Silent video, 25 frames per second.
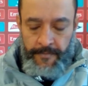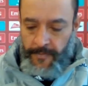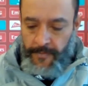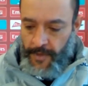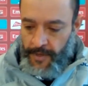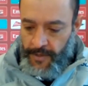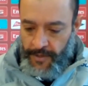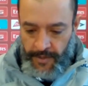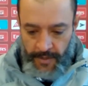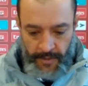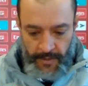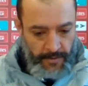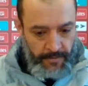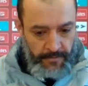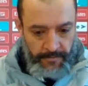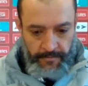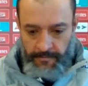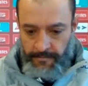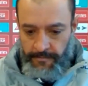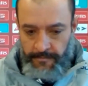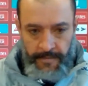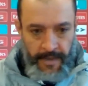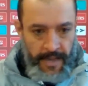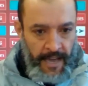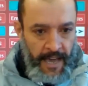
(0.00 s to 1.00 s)
So
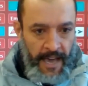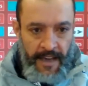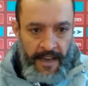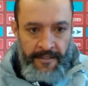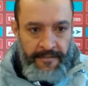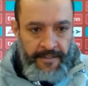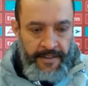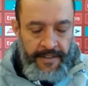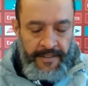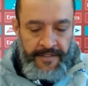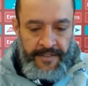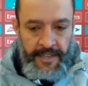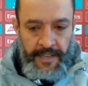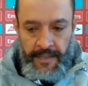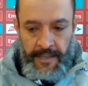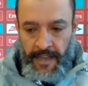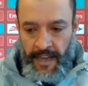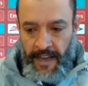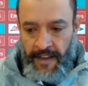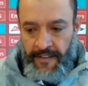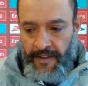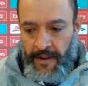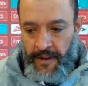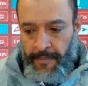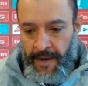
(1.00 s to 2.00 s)

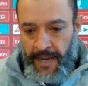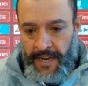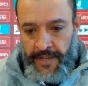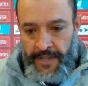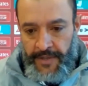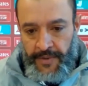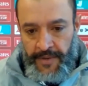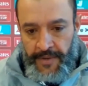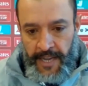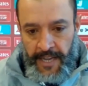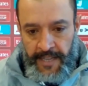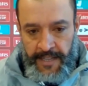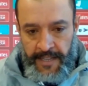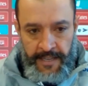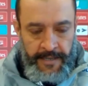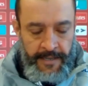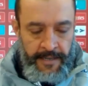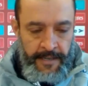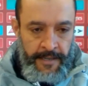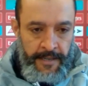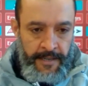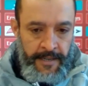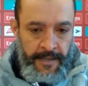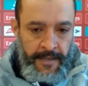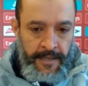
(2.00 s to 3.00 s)
everybody together
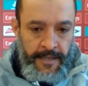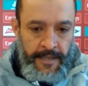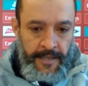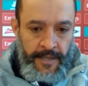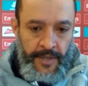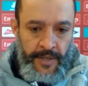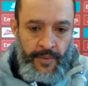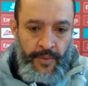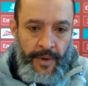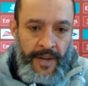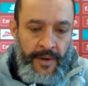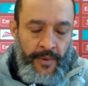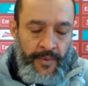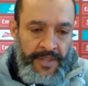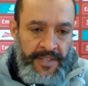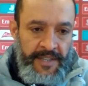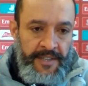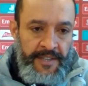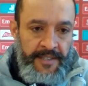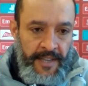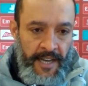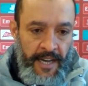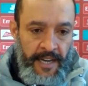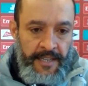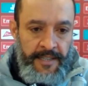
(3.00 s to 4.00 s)
is when we
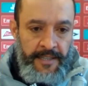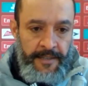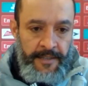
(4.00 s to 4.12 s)
decide.